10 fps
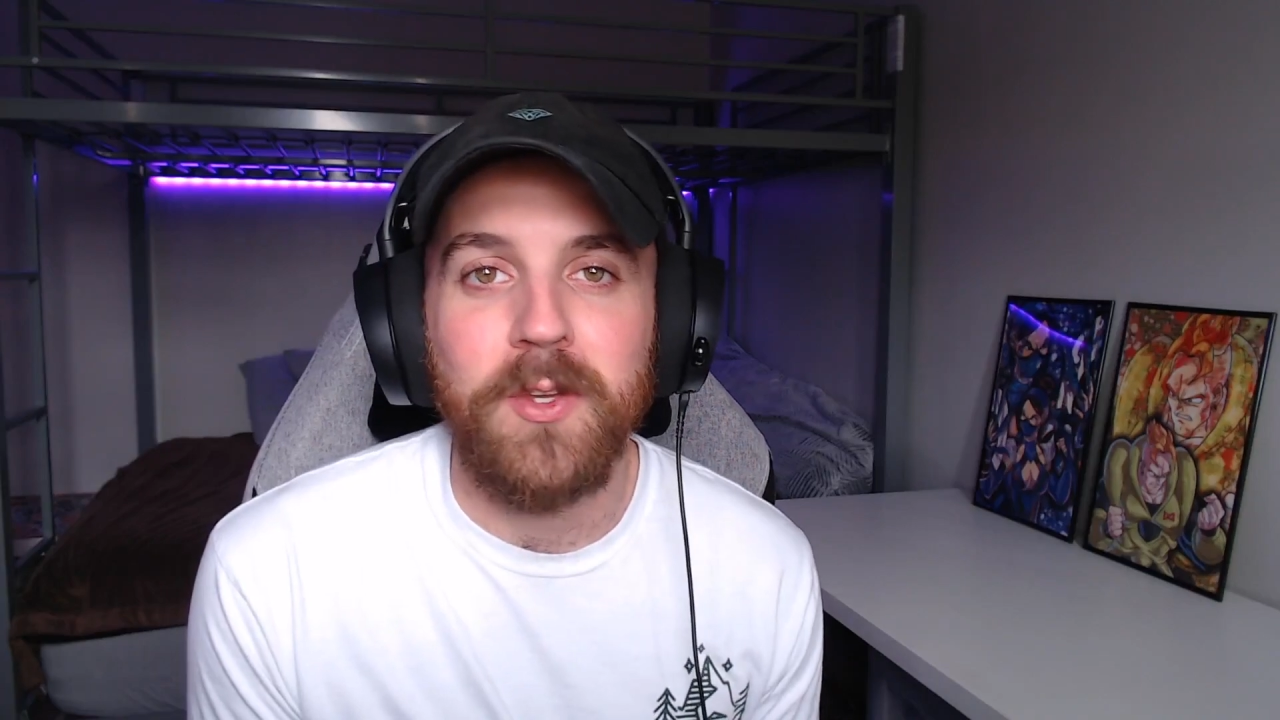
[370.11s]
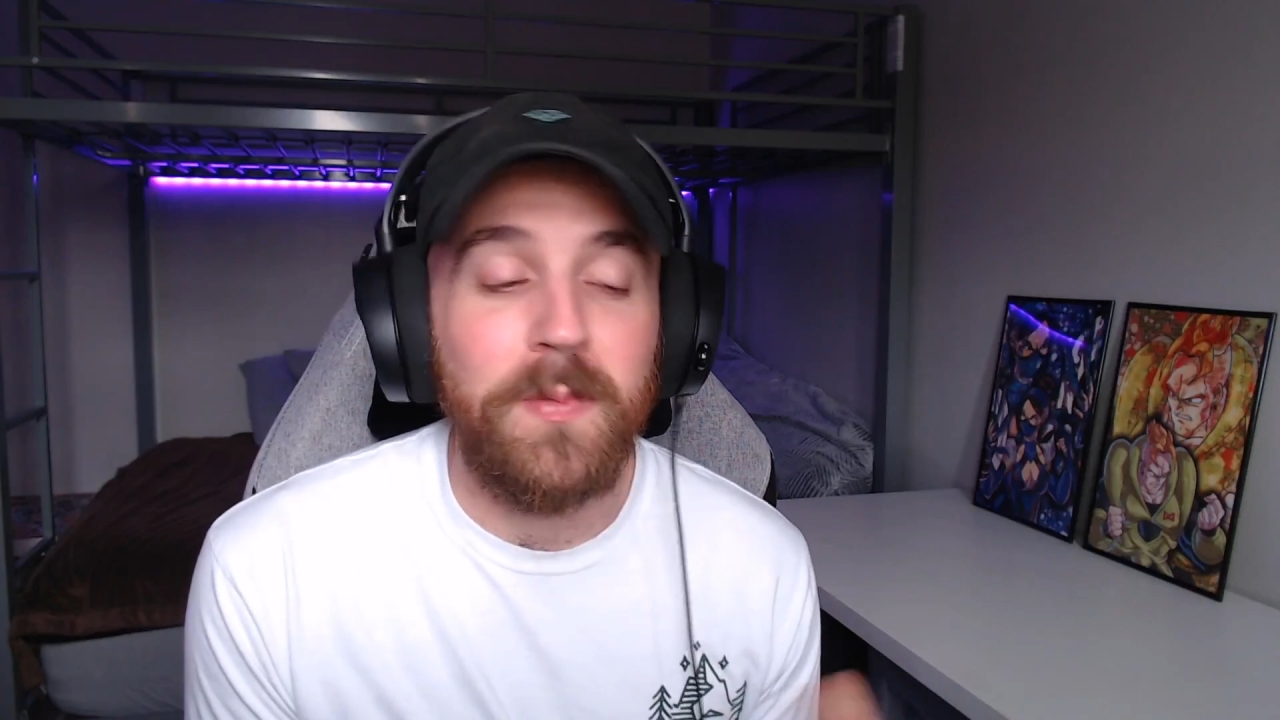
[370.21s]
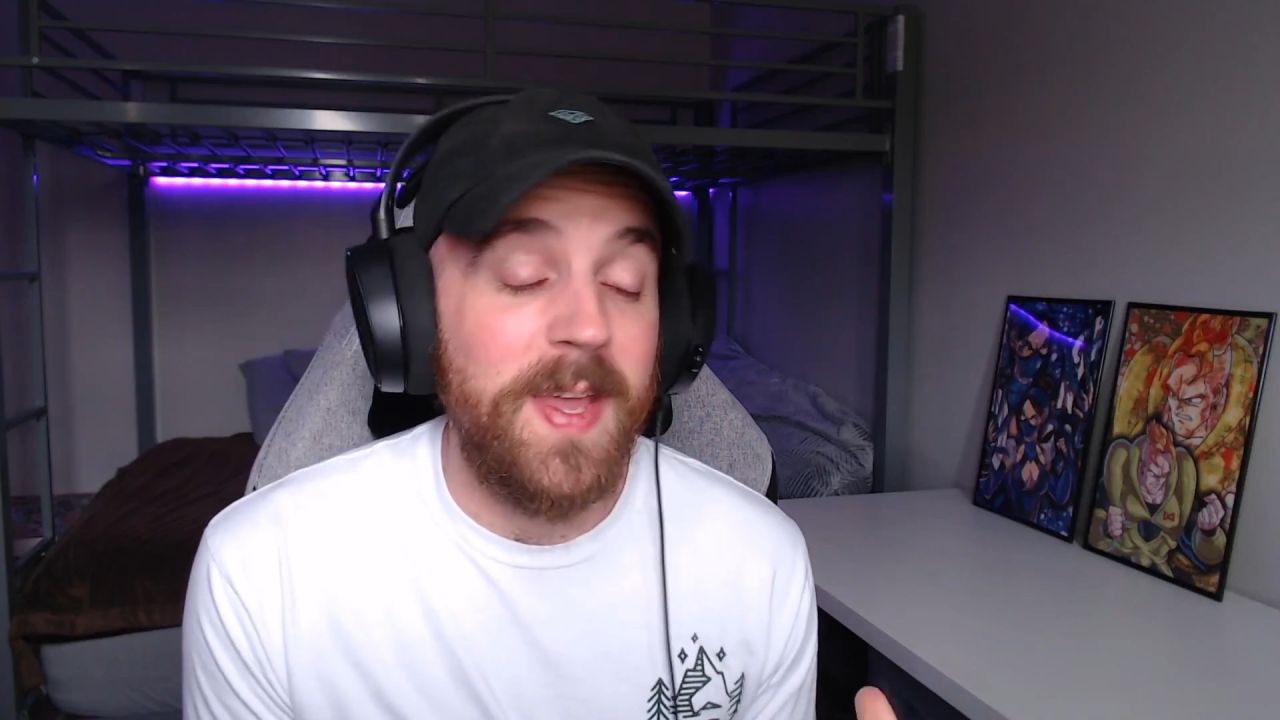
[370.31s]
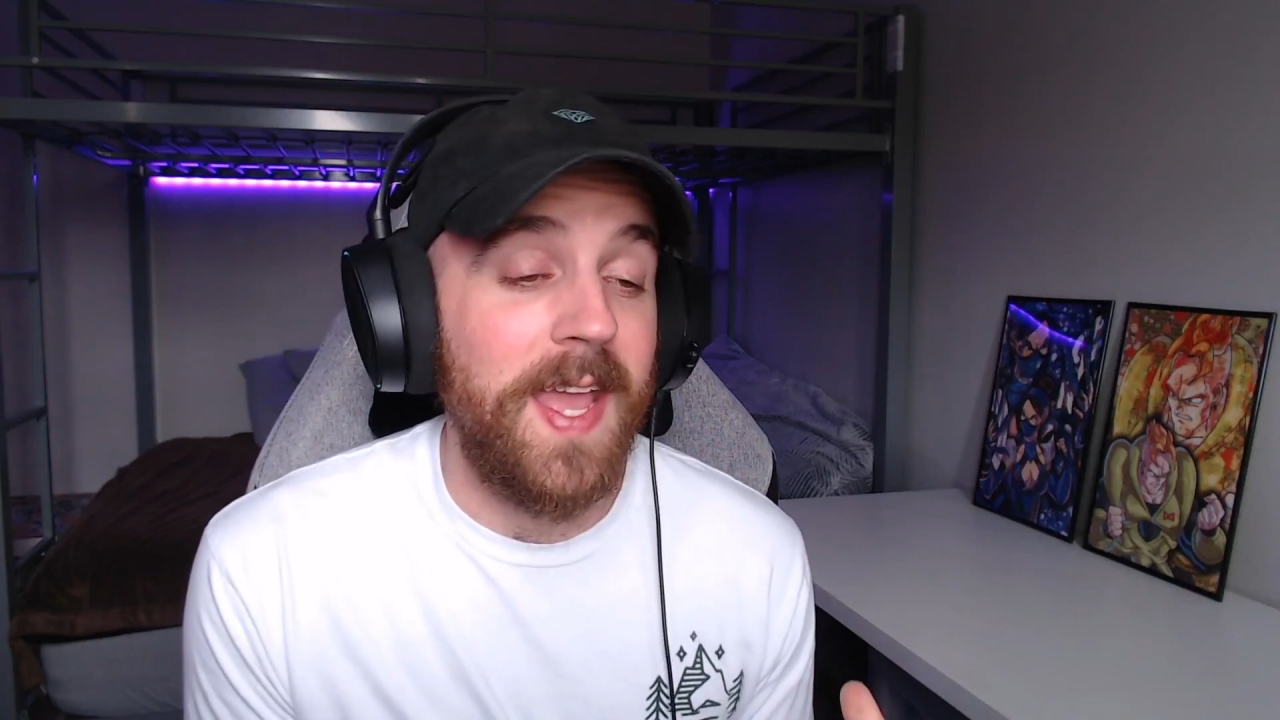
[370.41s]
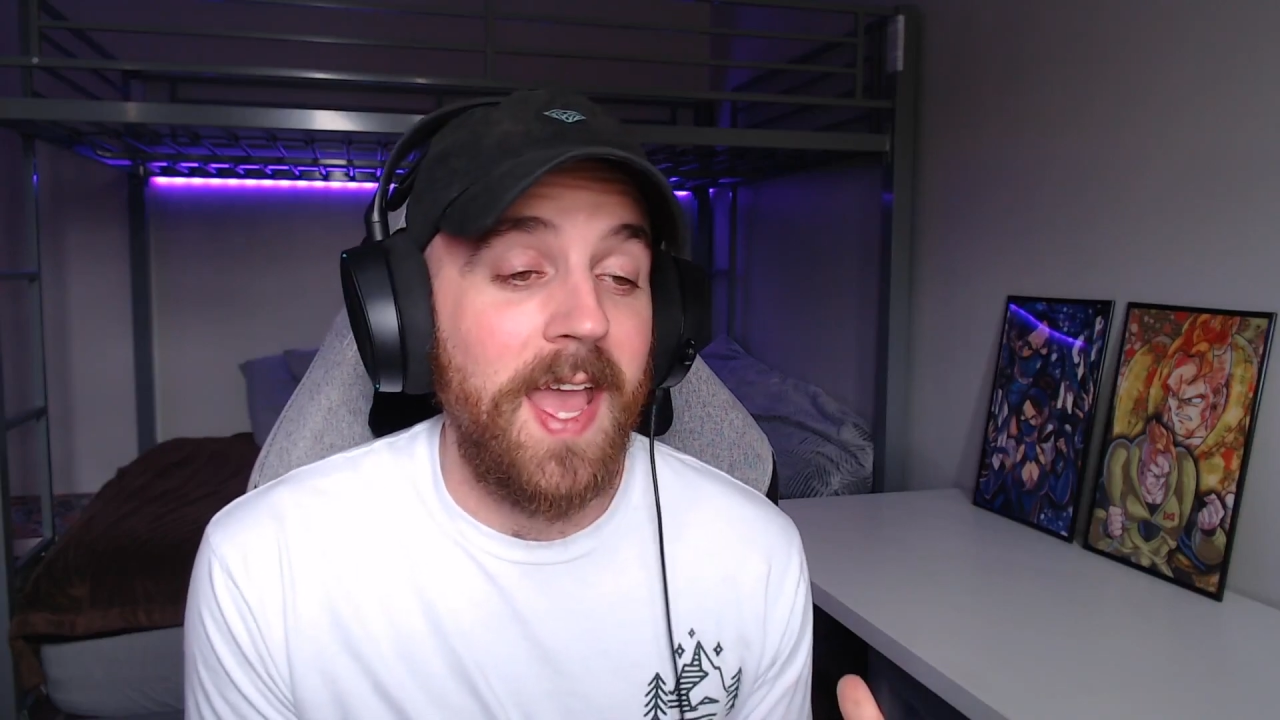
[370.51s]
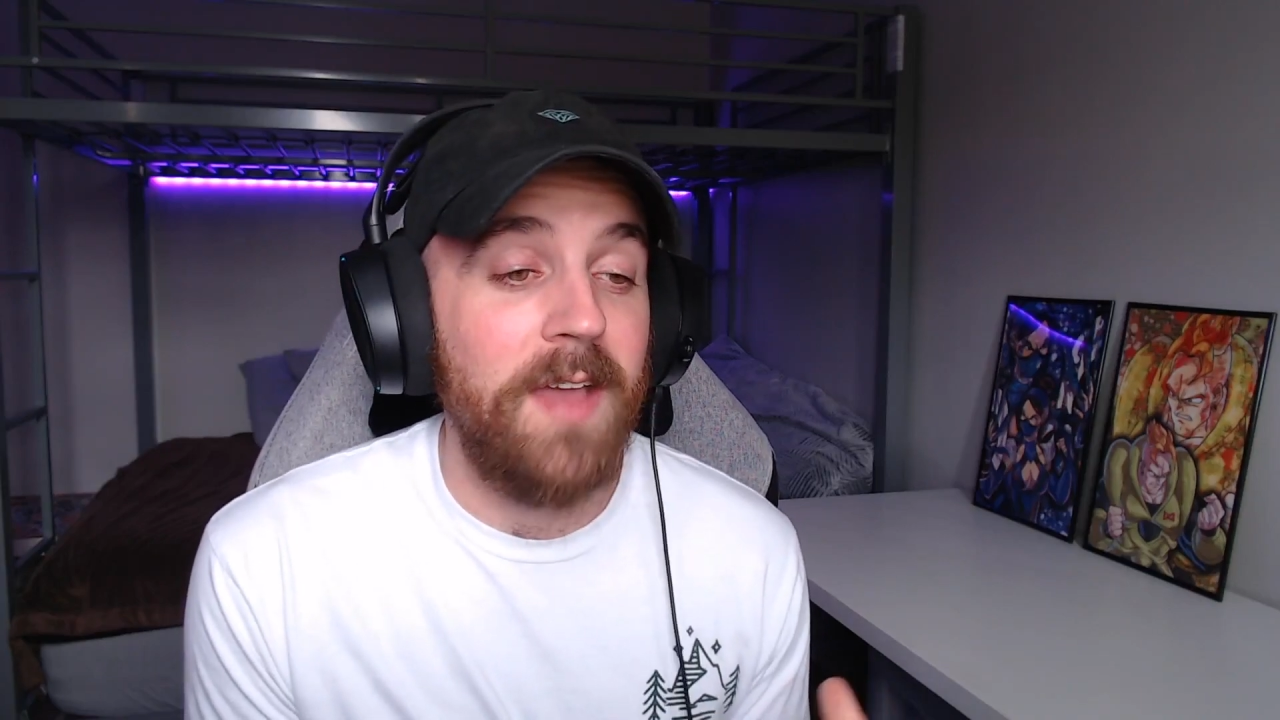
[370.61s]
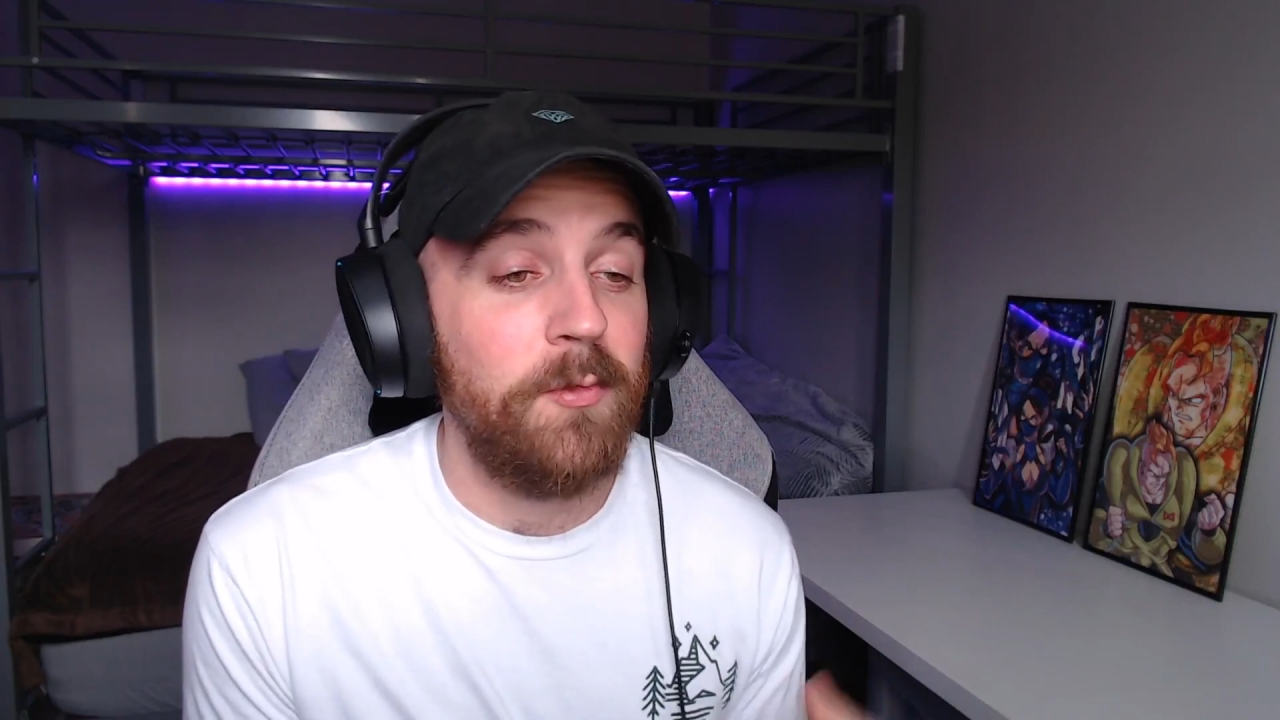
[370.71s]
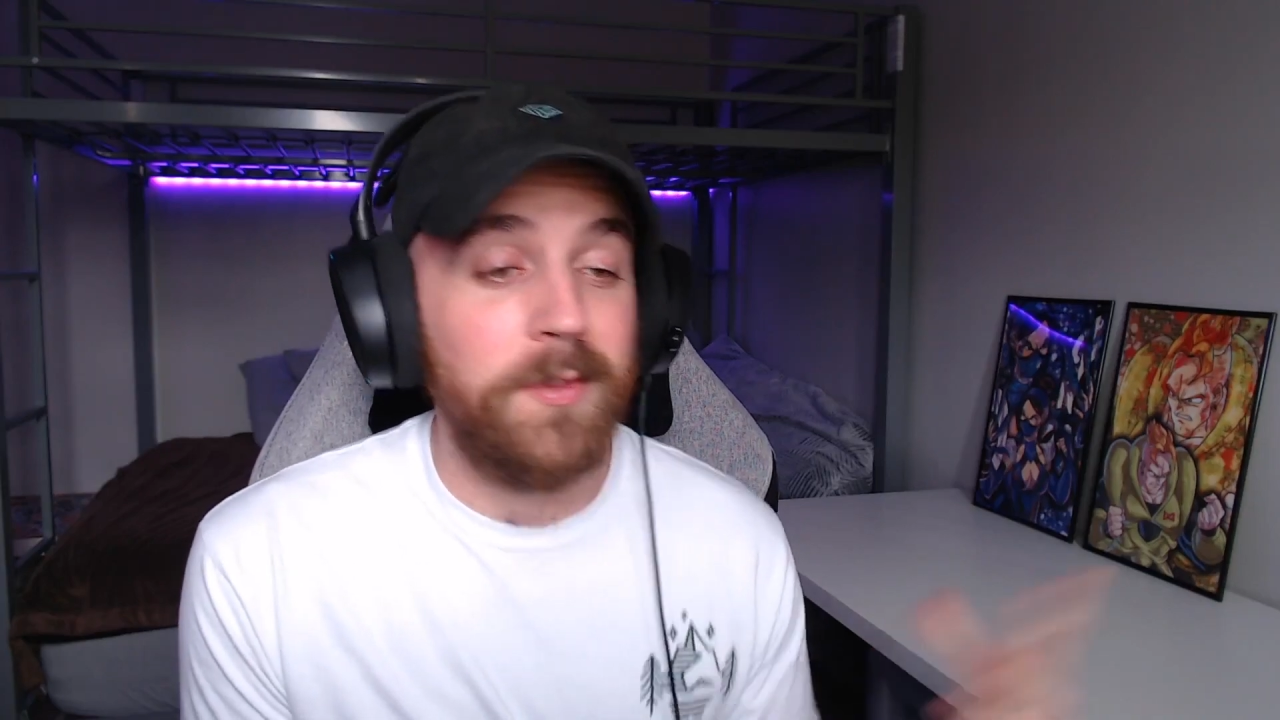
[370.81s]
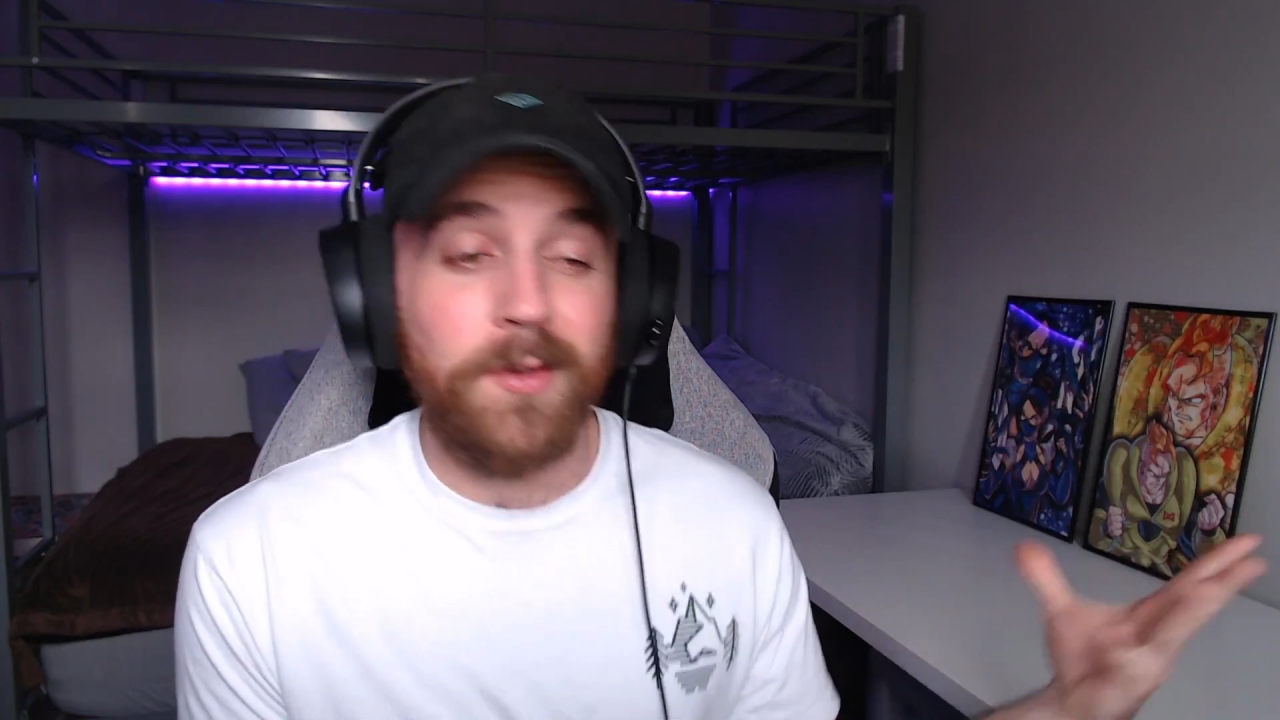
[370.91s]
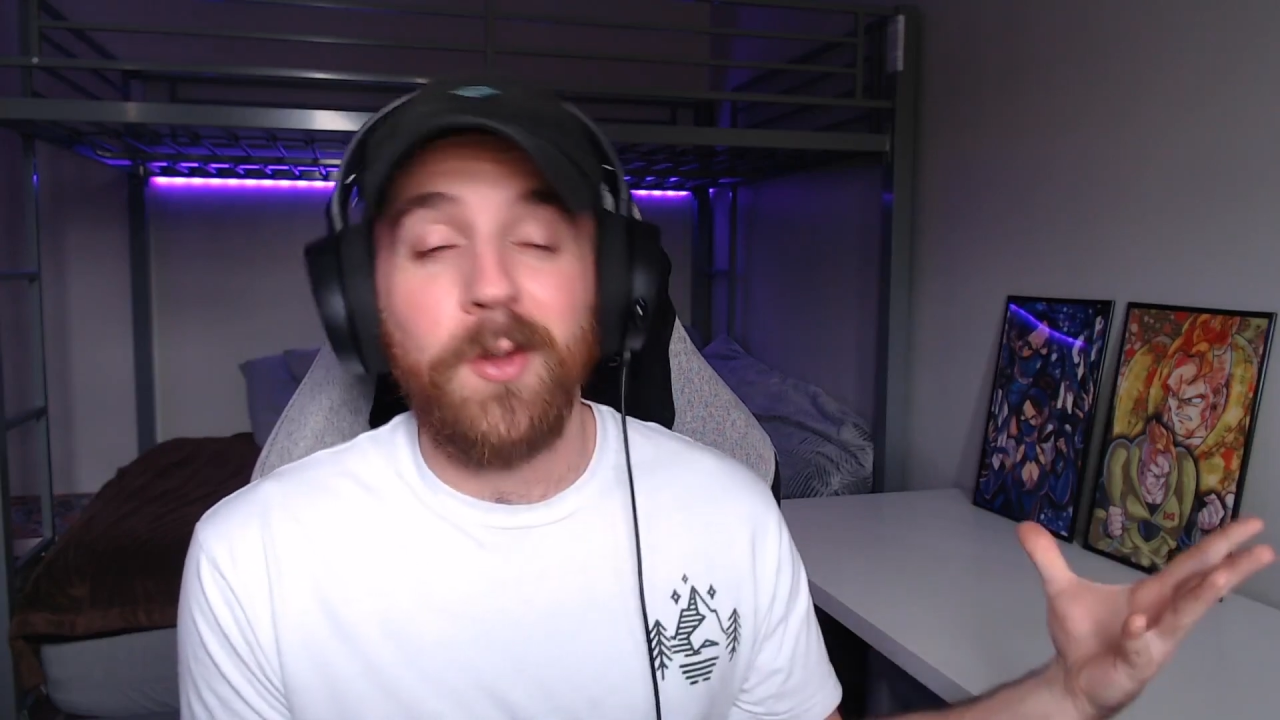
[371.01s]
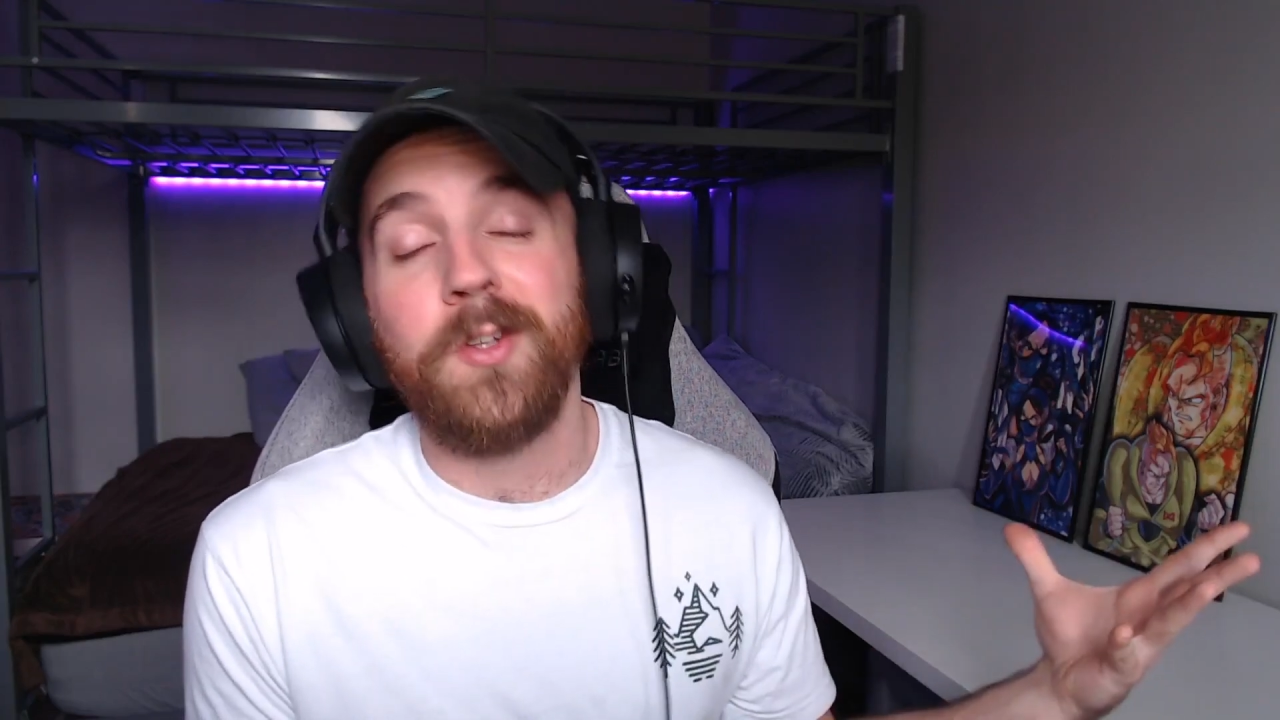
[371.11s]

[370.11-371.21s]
you may have with your